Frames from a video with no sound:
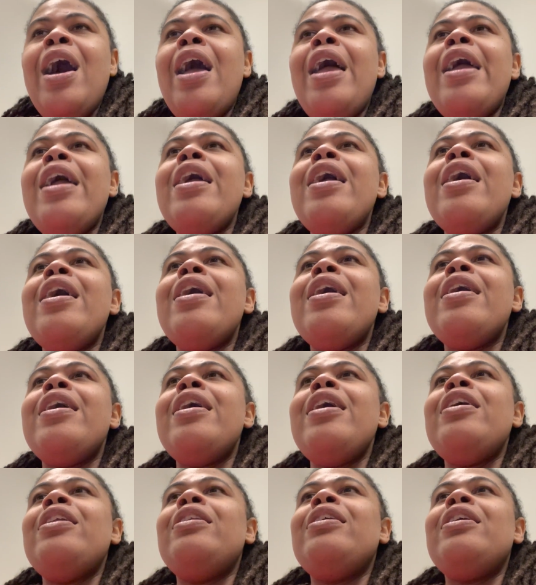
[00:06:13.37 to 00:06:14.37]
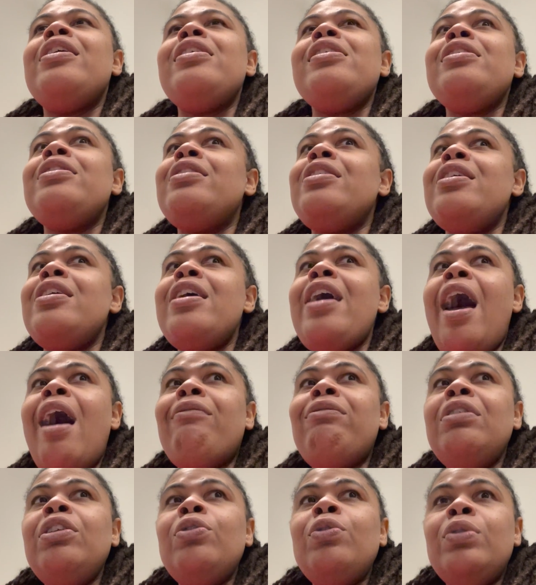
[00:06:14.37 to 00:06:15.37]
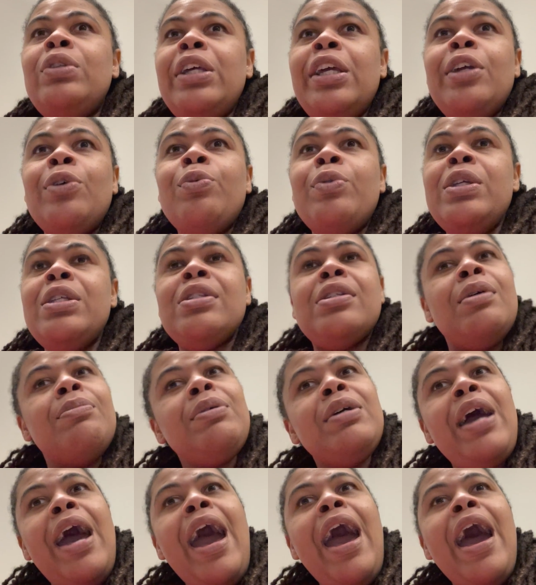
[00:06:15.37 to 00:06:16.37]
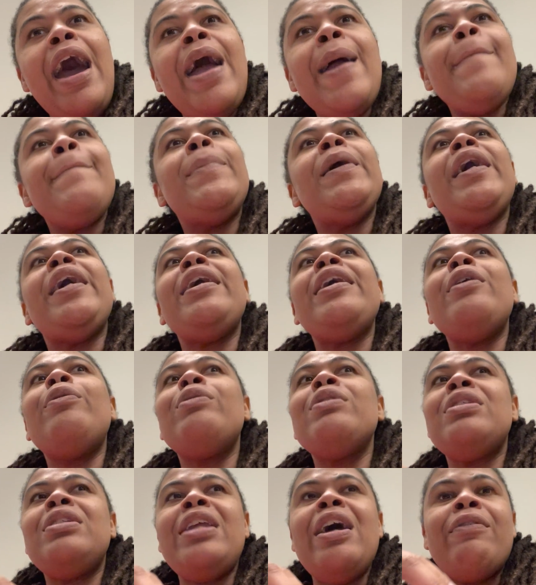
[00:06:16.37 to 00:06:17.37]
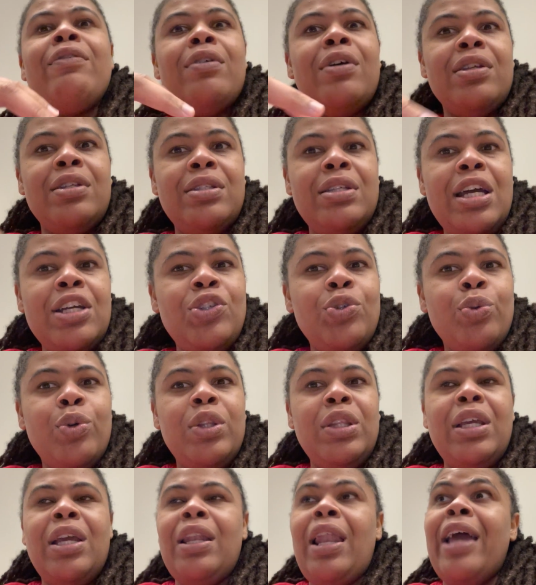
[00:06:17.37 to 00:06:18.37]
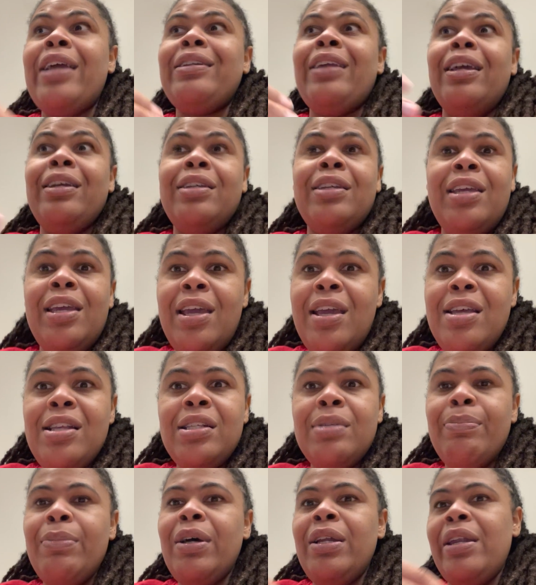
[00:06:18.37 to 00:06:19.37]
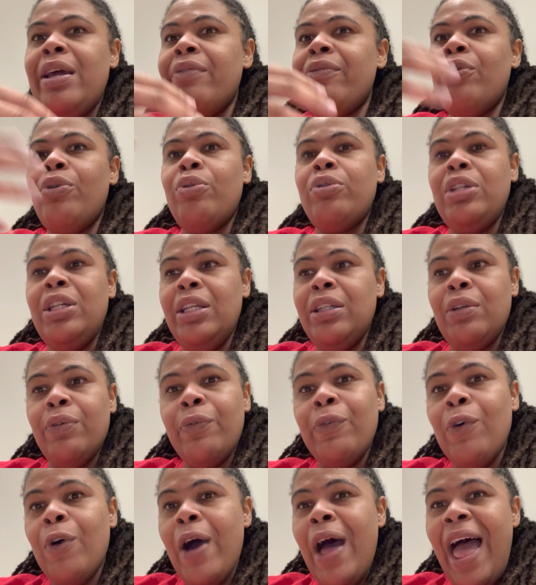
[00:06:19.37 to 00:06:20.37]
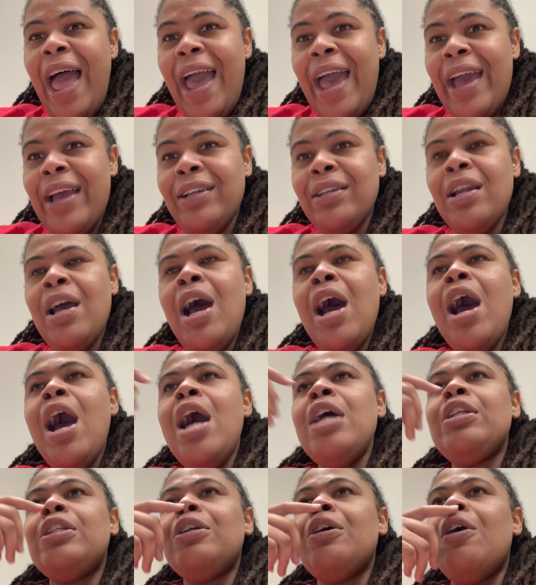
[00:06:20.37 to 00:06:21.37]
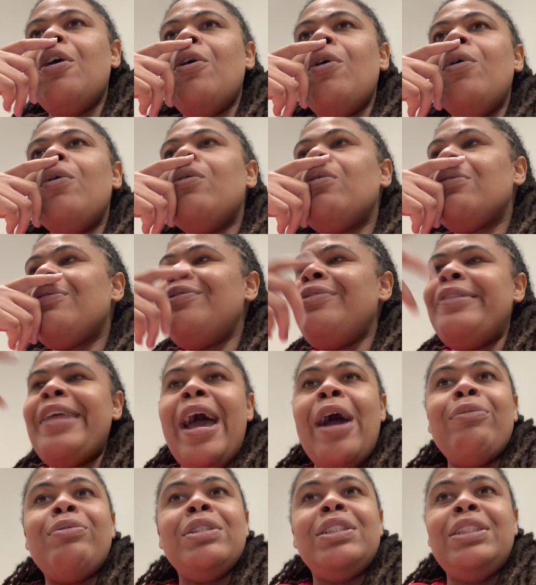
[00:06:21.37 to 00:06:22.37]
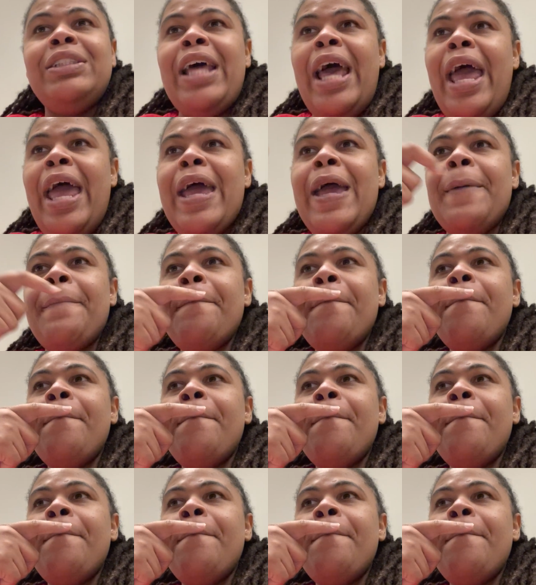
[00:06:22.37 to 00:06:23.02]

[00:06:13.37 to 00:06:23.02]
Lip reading: And he did have a little thing with some guy, but it was never a sexual thing. Like, they kissed, but never did the full act. So that was that.